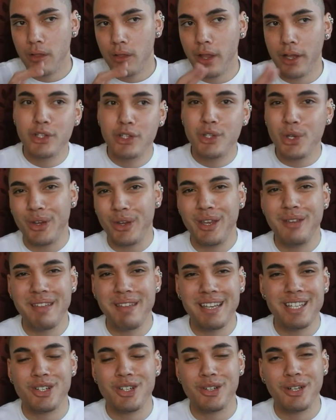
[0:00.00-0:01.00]
like a
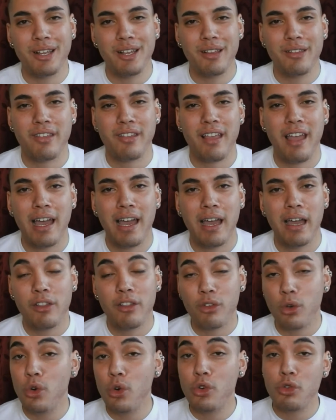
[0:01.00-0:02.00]
documentary. It's
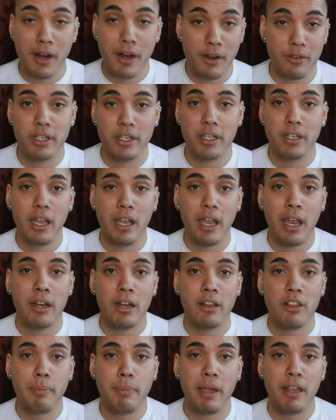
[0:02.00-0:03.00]
called Grounded,
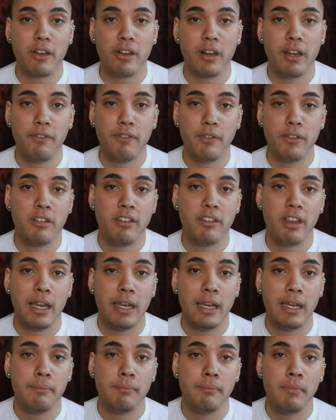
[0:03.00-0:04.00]
and it's basically from the
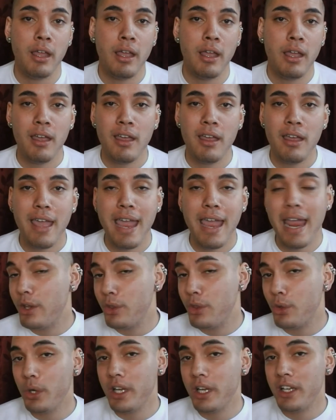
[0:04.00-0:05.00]
team
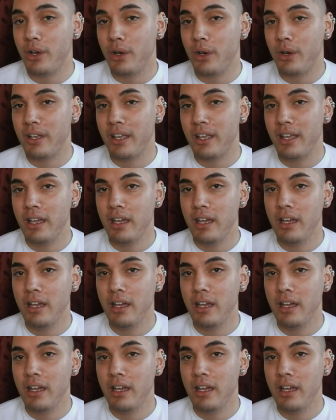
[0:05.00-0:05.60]
at Naughty Dog.